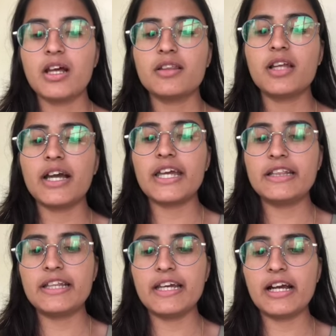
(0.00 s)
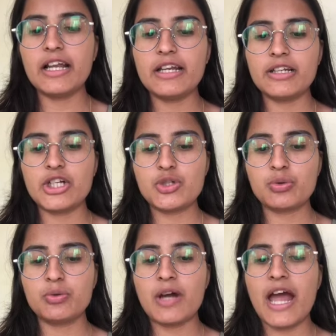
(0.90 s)
The ethical
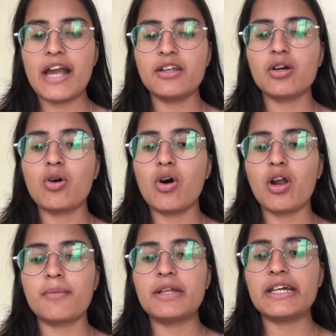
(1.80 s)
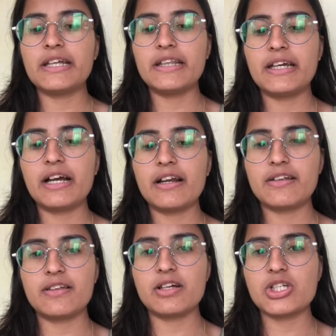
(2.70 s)
issue at the core of the ethical
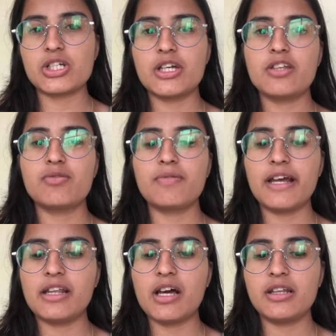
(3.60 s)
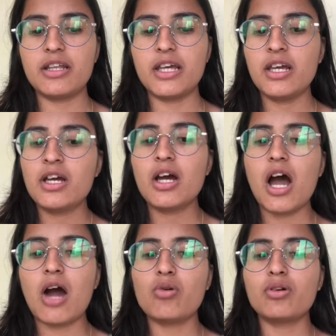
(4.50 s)
research is whether the
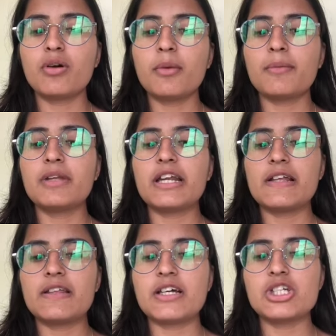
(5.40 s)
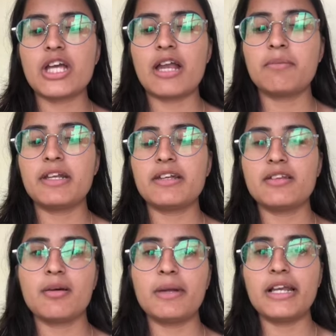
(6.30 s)
outcome of the research can be
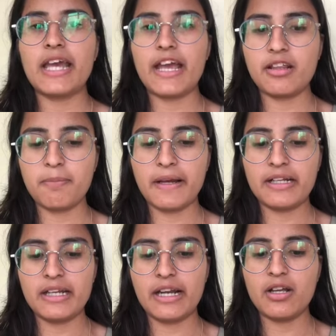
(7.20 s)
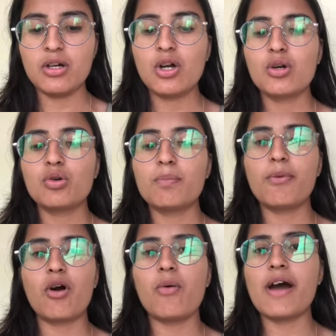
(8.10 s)
reasonably expected to
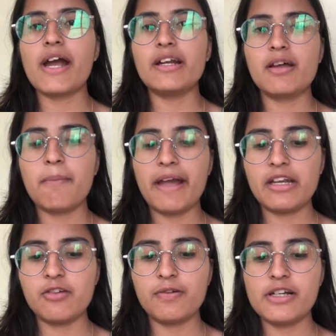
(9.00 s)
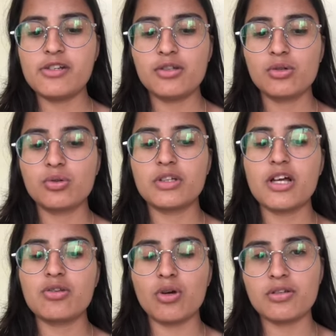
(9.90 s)
provide the benefits to
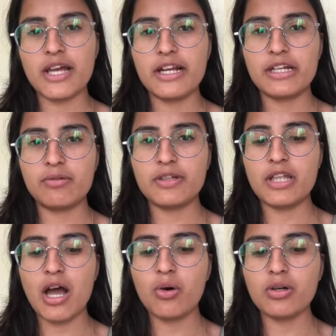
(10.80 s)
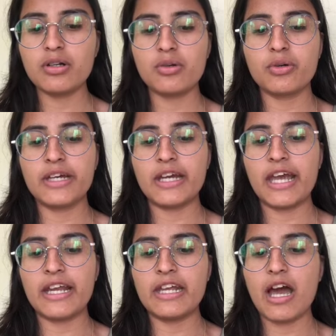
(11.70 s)
the society without doing
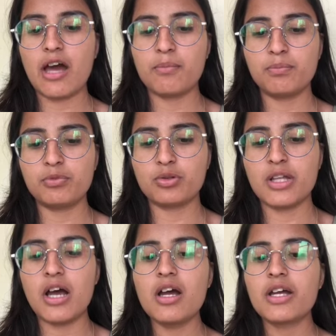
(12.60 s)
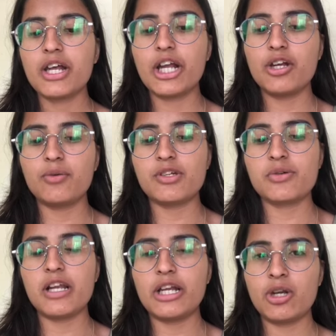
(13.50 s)
any harm to the
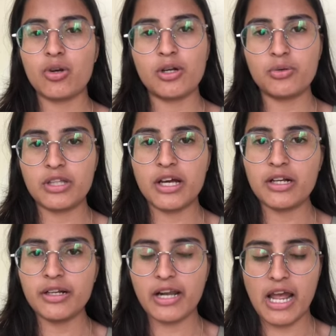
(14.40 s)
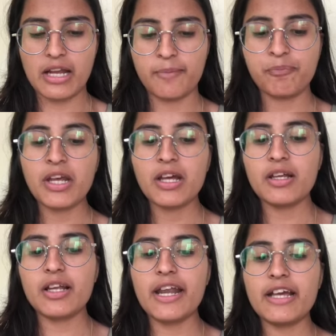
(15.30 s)
individual enrolled to the trial.
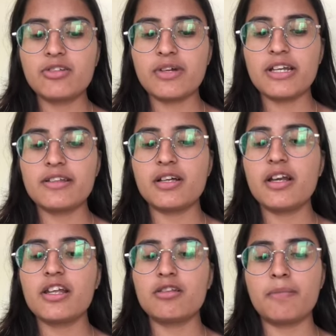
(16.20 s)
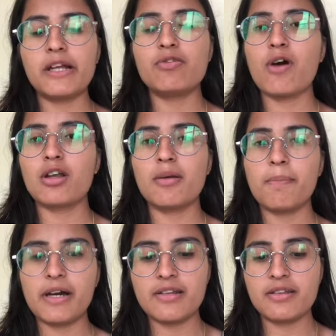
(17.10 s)
The next one is the respect for the
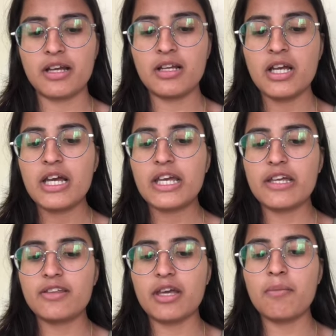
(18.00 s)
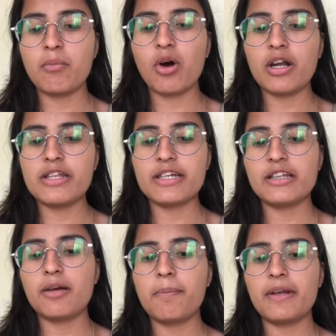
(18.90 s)
person is embodied
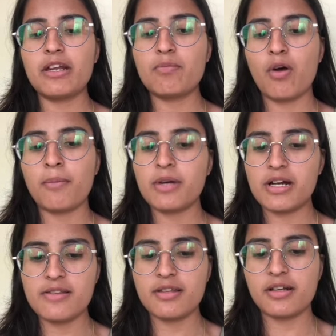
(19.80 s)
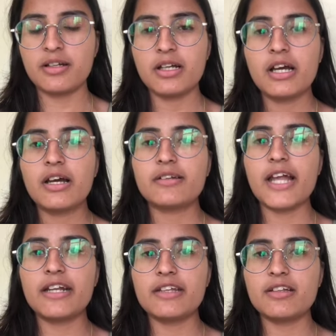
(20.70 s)
in the informed consent,
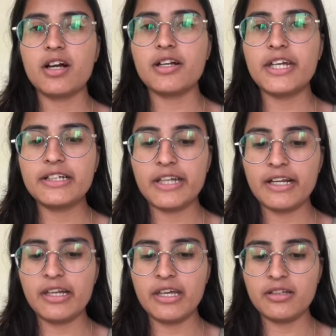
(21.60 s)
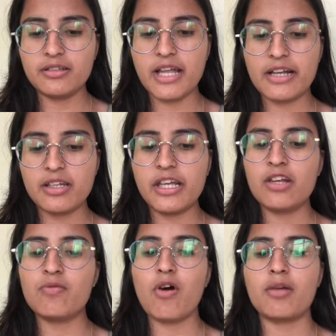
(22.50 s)
that is dictating that the
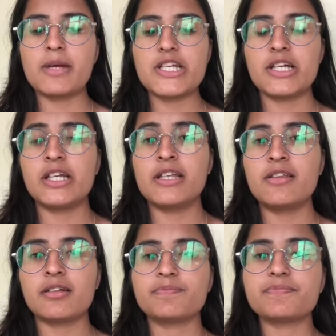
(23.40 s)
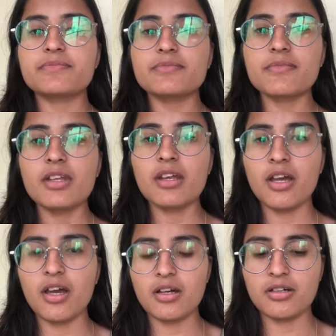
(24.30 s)
information is
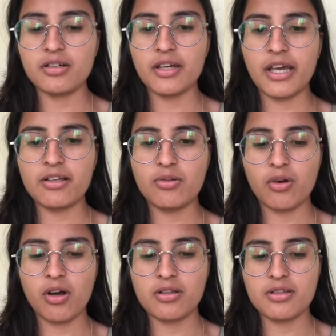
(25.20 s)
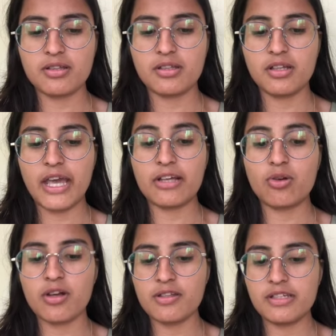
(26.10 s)

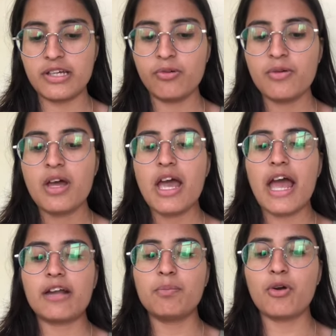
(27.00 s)
exhaustive and